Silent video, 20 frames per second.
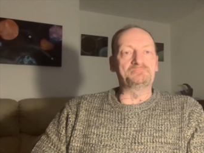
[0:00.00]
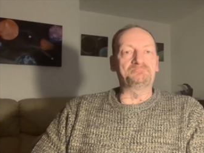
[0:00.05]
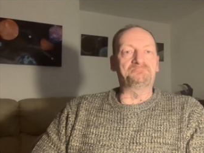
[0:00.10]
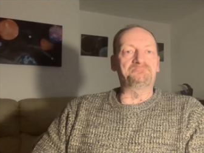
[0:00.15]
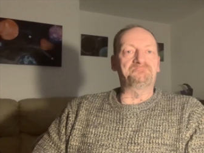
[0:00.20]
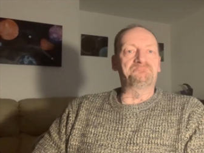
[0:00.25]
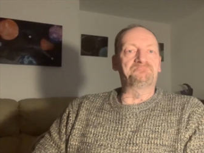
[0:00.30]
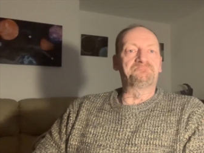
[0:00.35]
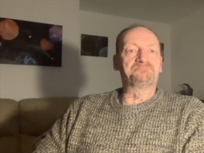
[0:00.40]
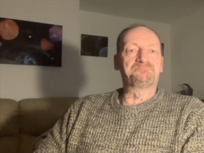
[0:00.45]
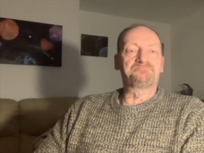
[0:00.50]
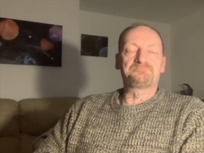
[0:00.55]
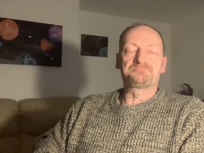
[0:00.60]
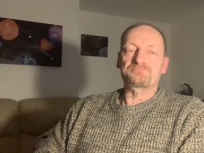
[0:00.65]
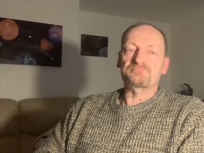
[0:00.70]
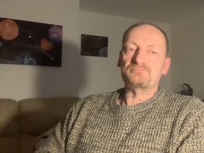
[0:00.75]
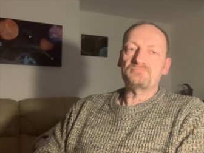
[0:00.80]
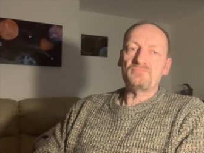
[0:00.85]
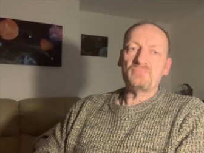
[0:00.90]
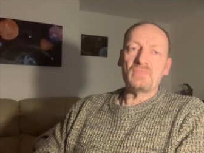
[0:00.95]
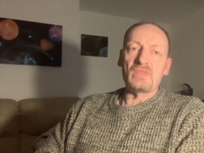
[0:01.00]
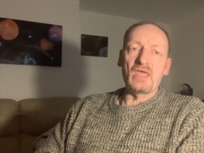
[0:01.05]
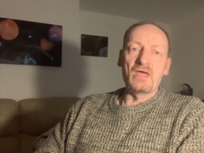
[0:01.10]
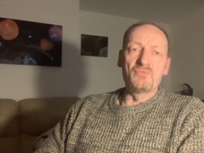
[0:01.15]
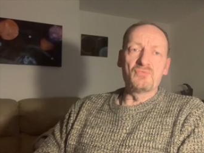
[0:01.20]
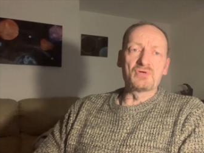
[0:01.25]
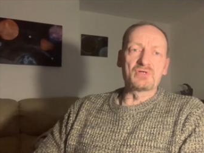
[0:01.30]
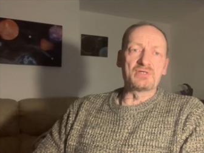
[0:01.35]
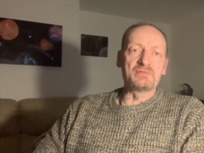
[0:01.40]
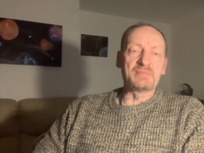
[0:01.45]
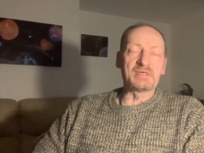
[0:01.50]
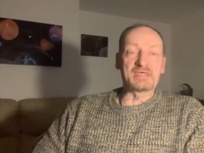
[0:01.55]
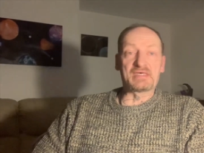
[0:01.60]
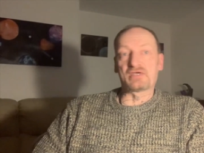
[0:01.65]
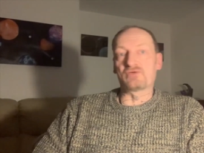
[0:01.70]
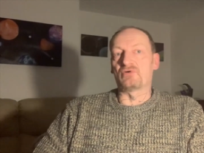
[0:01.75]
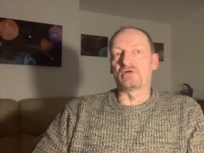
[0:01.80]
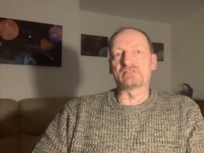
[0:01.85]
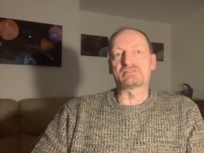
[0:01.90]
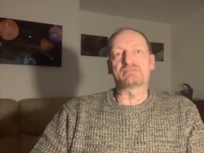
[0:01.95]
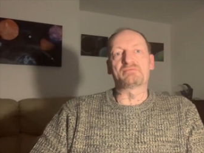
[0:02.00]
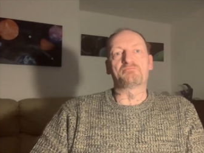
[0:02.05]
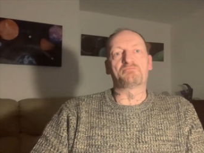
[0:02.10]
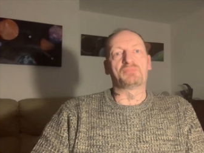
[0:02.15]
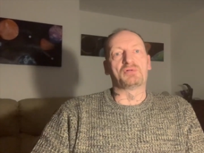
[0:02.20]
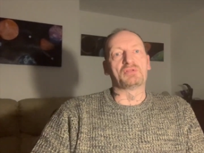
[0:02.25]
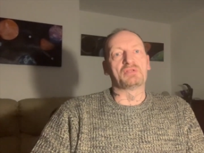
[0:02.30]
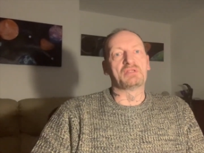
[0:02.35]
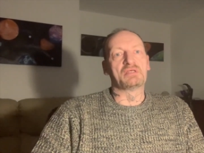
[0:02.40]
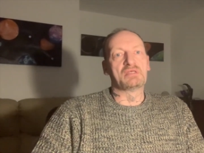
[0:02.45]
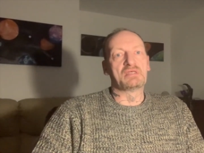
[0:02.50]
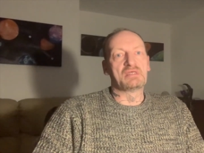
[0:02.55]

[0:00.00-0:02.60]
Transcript: and we're going to make it quite simple.